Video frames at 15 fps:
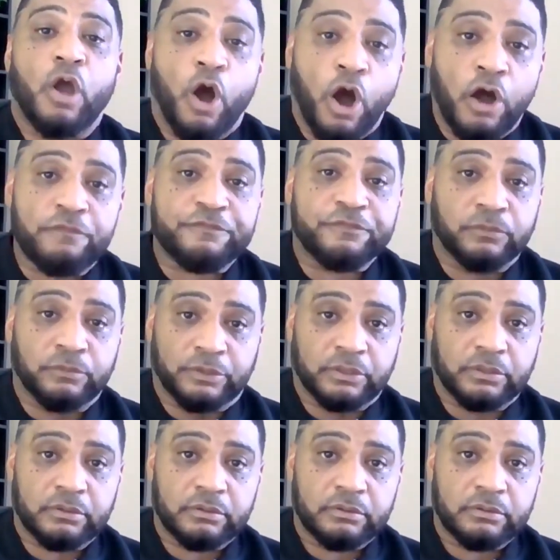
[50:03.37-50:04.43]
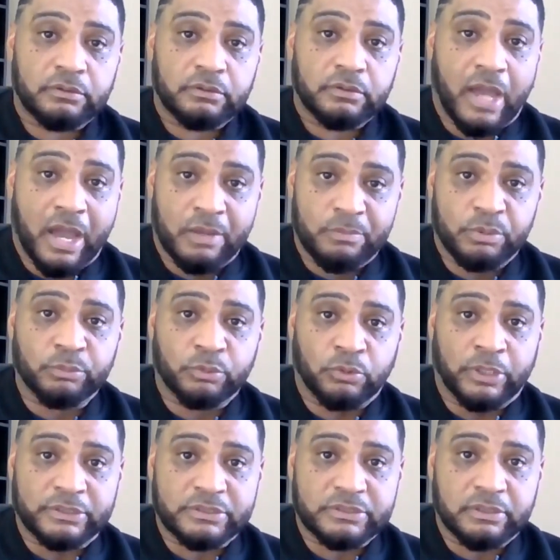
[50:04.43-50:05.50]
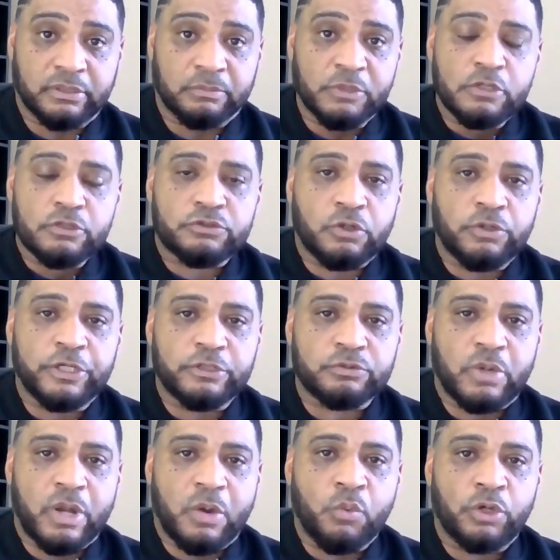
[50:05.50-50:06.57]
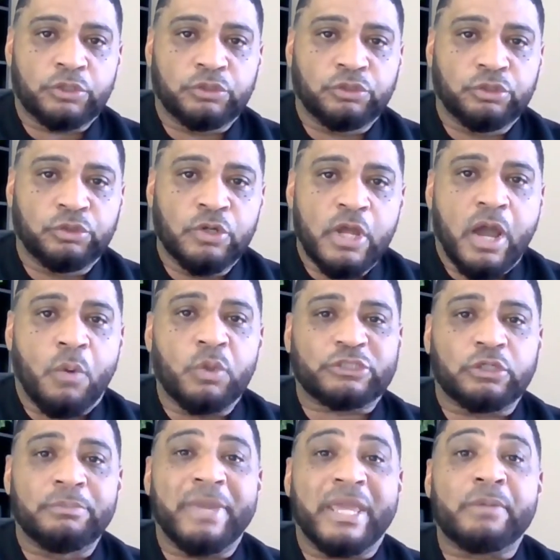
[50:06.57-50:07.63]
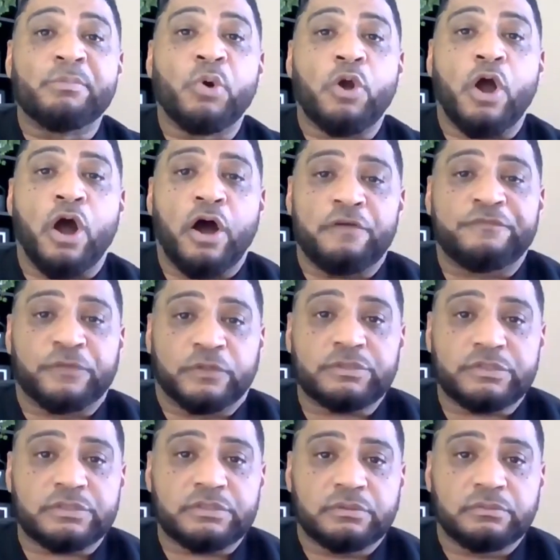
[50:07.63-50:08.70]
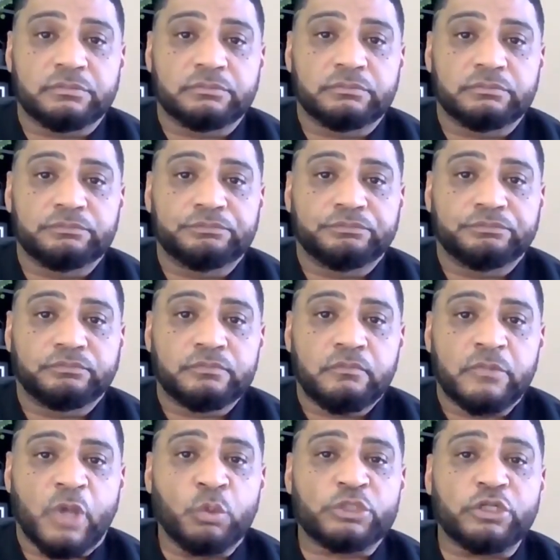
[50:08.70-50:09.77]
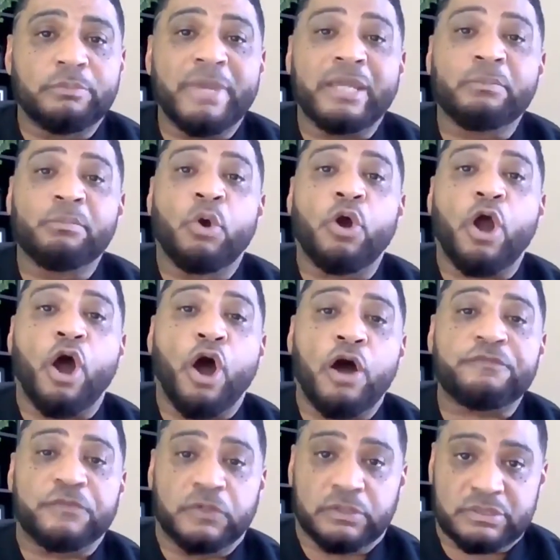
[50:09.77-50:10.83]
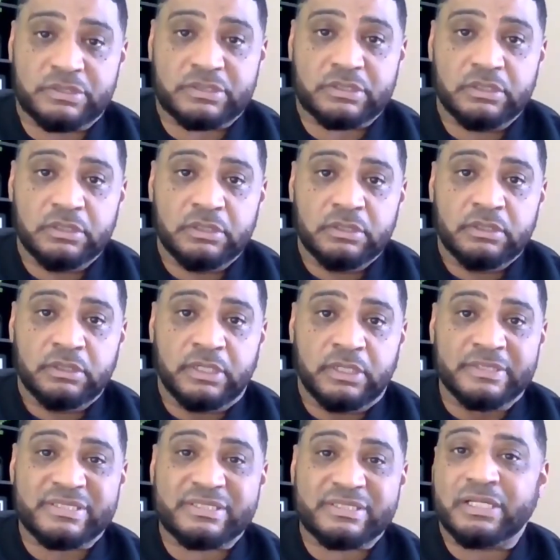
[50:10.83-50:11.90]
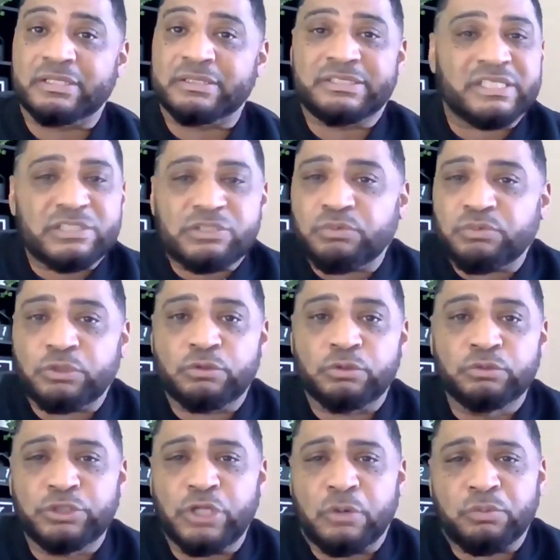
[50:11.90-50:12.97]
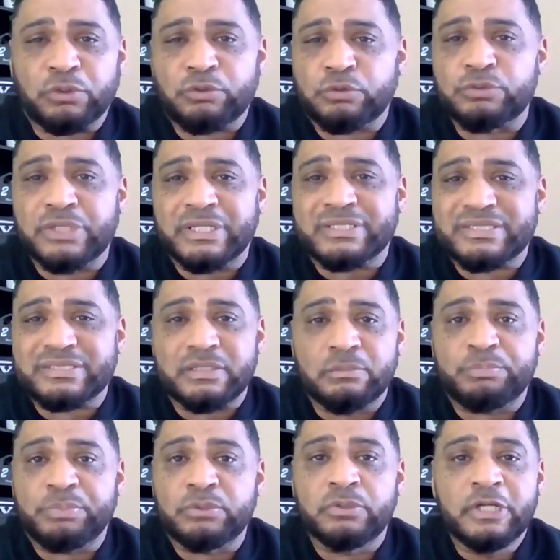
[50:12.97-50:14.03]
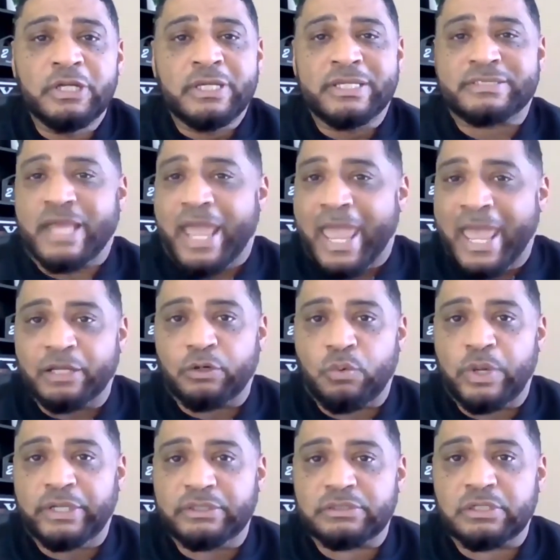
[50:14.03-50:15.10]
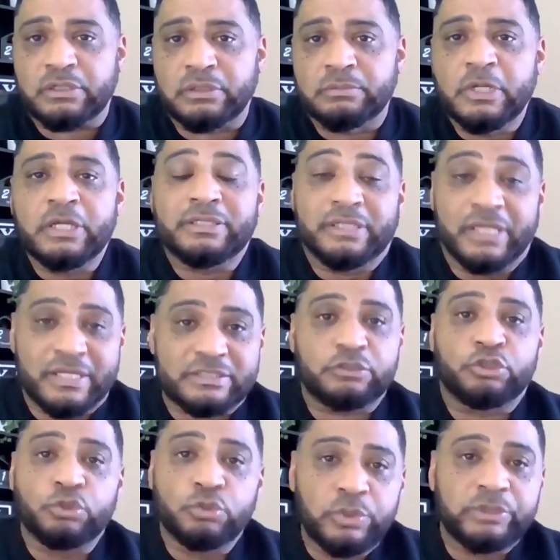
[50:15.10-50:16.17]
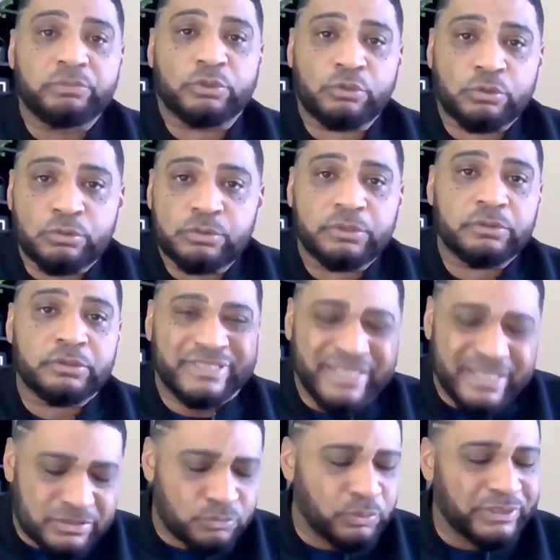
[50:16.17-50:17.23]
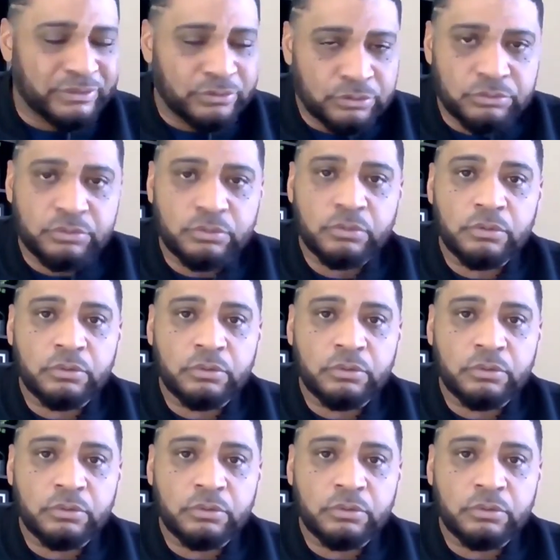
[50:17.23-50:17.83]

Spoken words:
offering our boomerang to them. So here's what I want you to do. I want you to make more offers. I want you to make more offers instead of just recruiting. Y'all, recruiting is simple. It's an antiquated term. Yes, do we recruit? Yes, we do,